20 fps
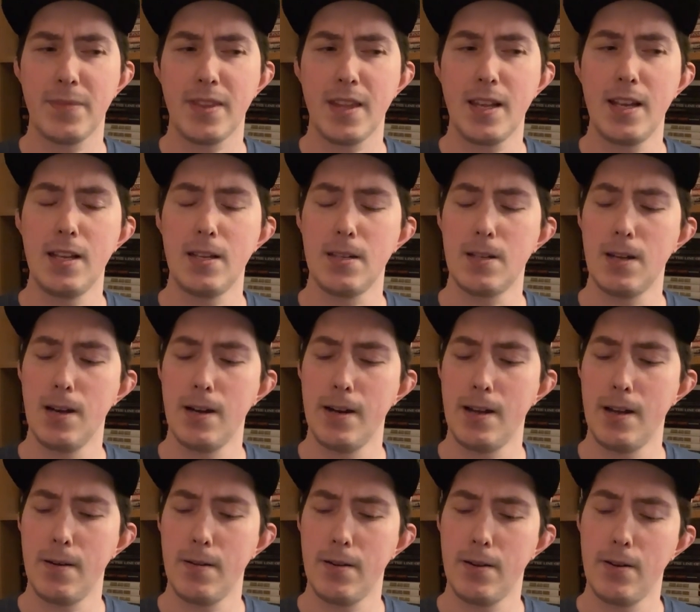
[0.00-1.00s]
he's got
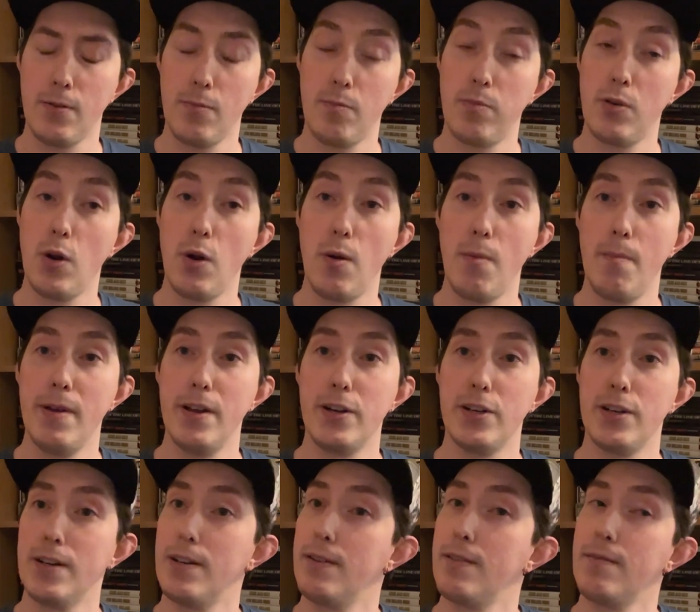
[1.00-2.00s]
out. You know,
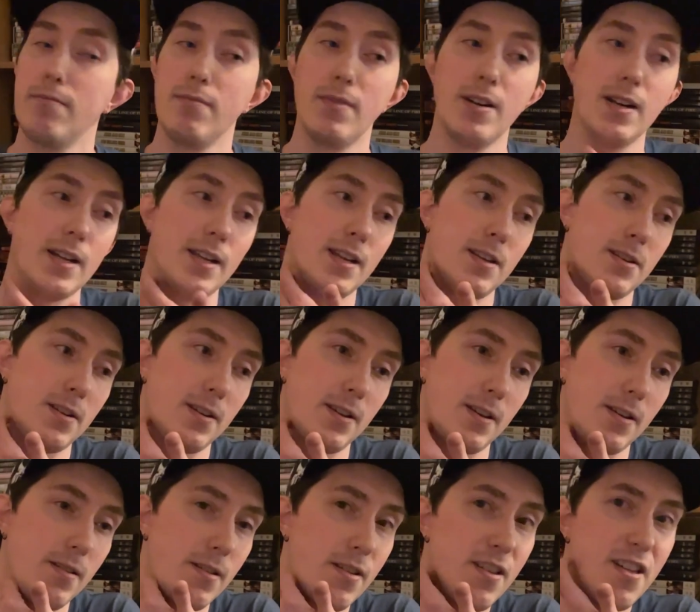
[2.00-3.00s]
prohibition really isn't
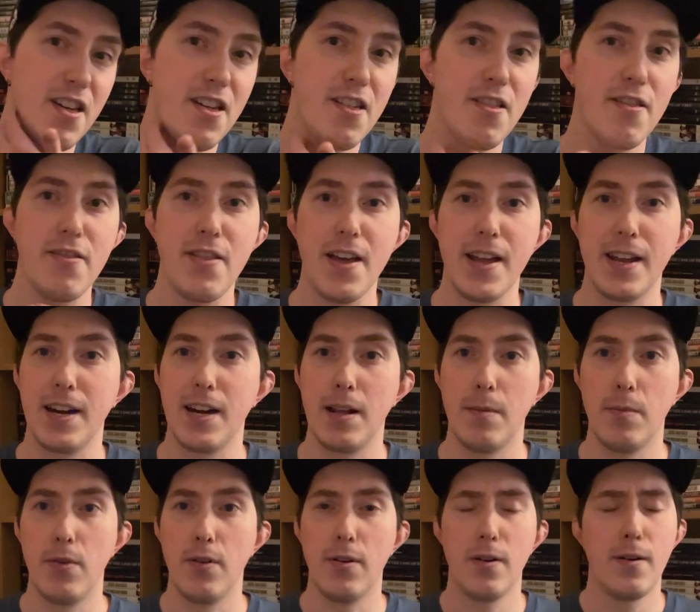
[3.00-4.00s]
a thing
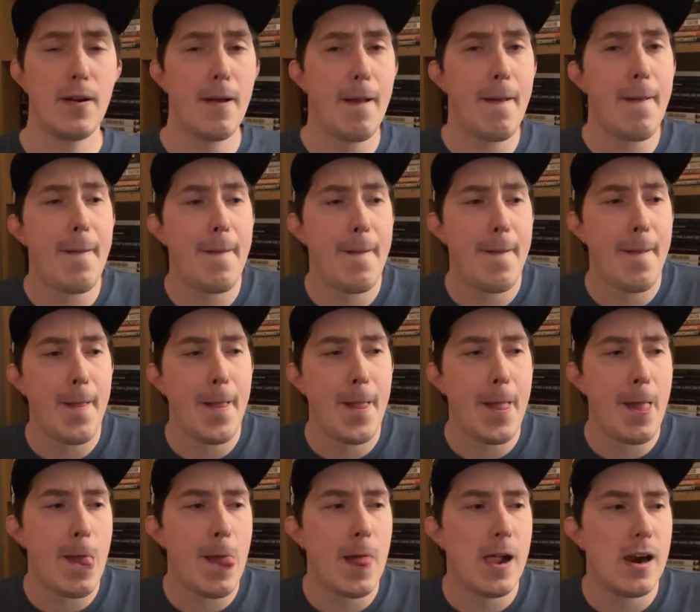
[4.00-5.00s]
anymore.
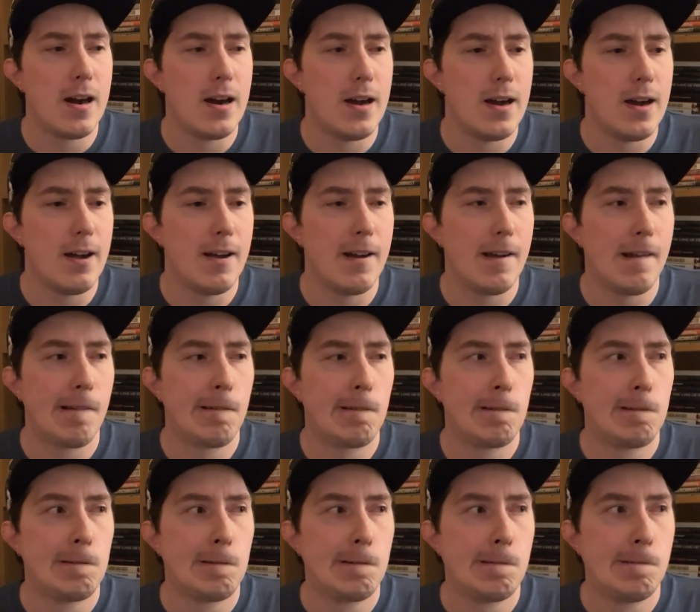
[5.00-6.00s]

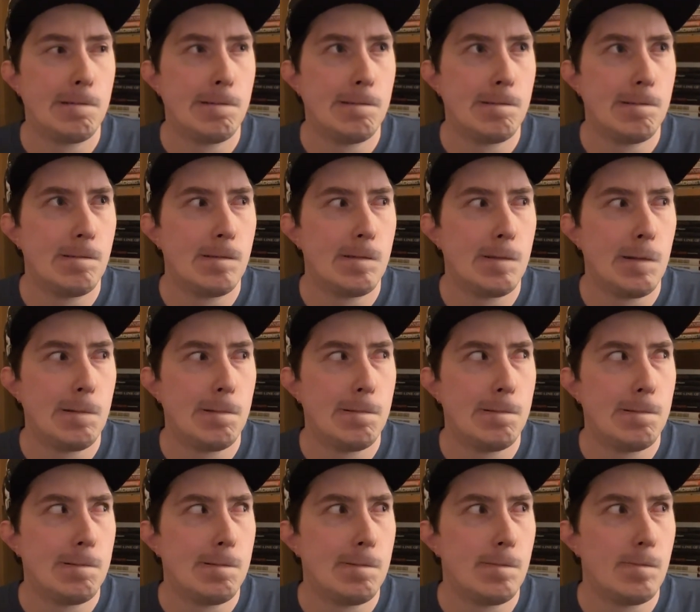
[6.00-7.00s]

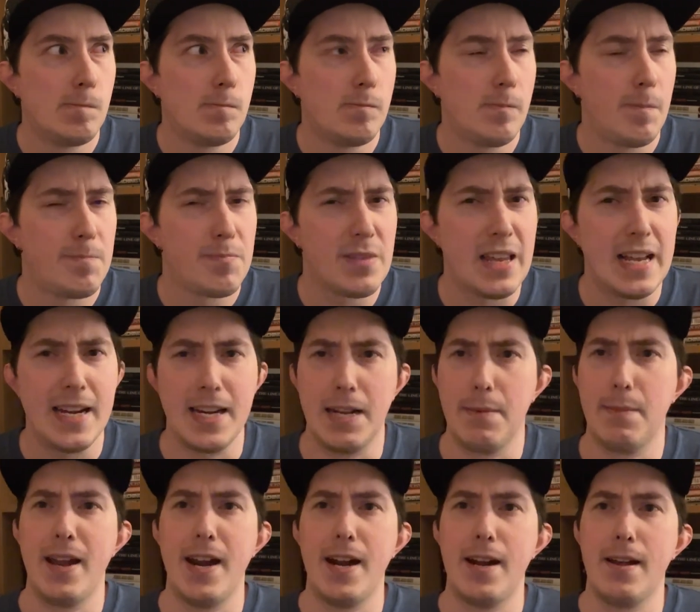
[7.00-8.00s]
And he
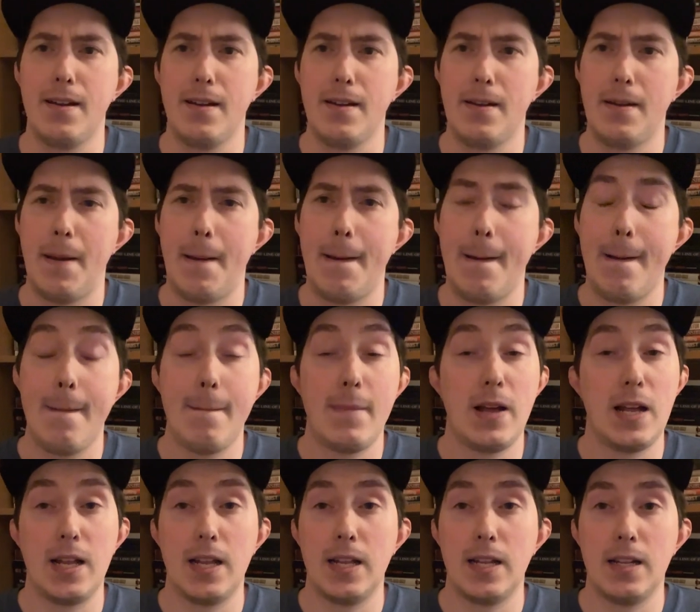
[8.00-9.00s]
made you know,
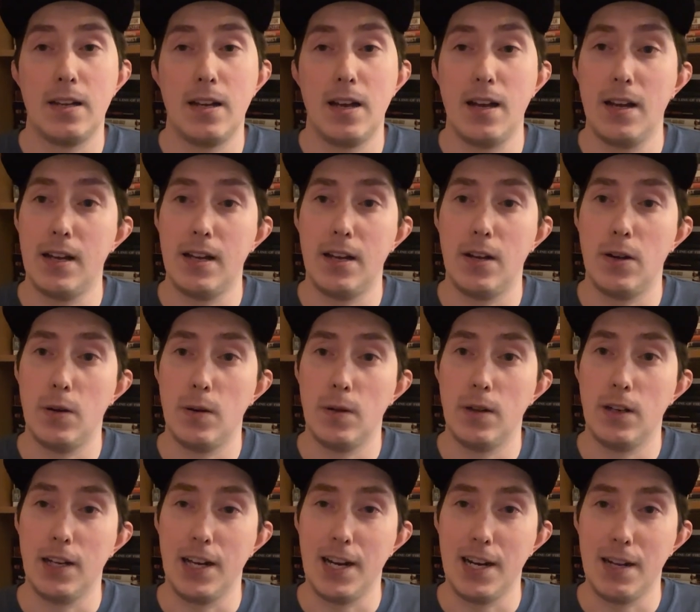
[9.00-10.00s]
a
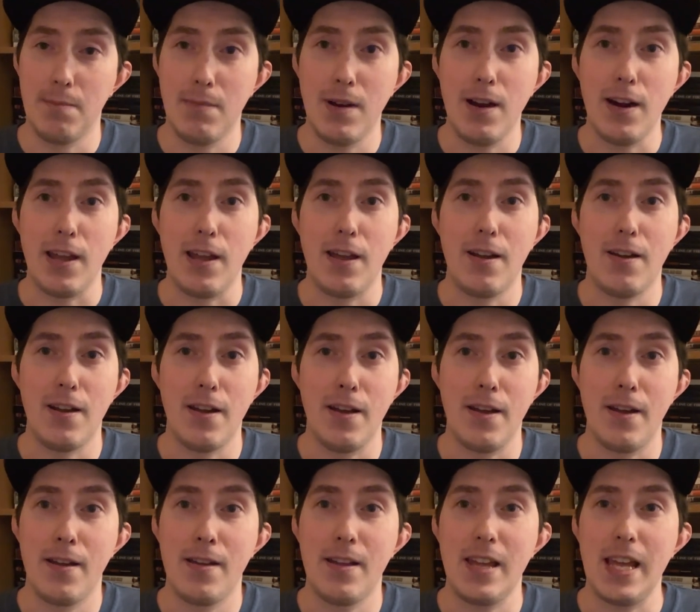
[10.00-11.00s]
lot of money
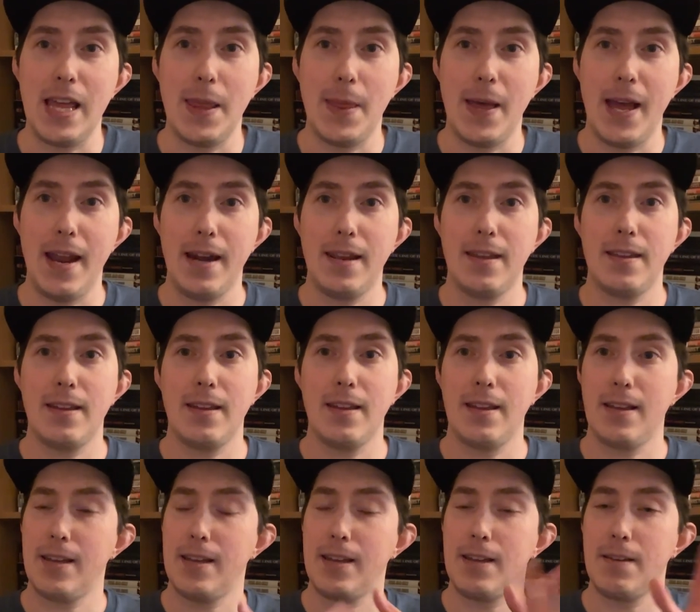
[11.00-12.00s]
in that
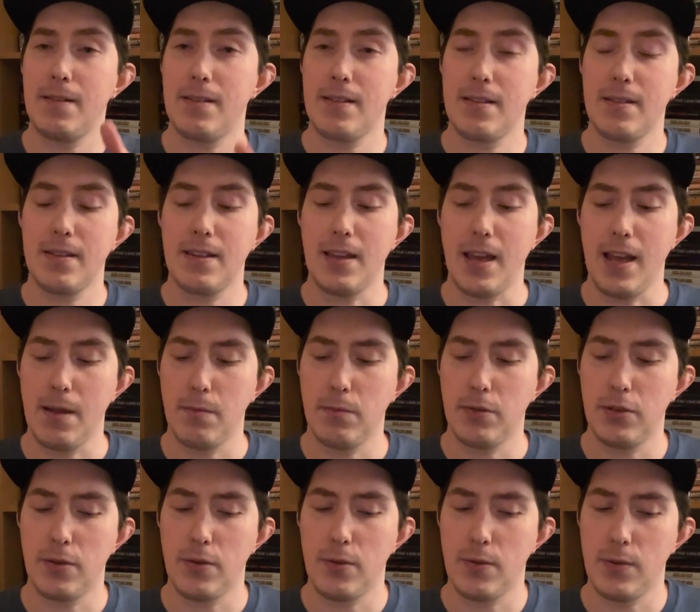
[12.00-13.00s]
game,
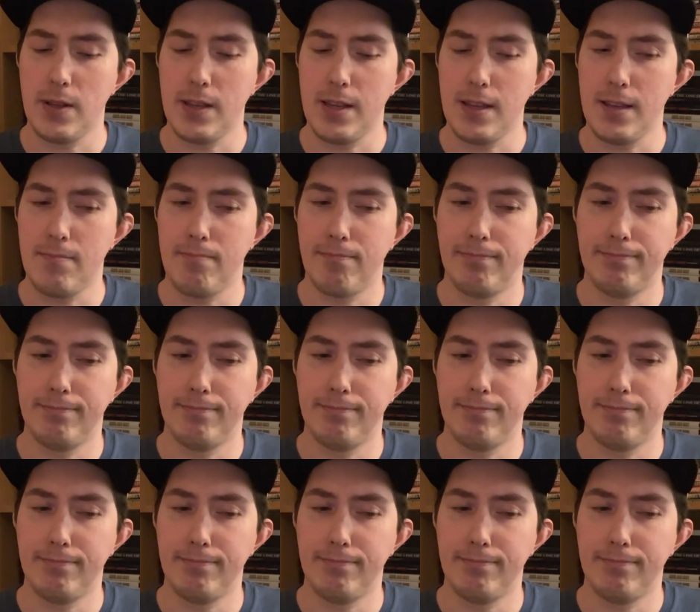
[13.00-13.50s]
so he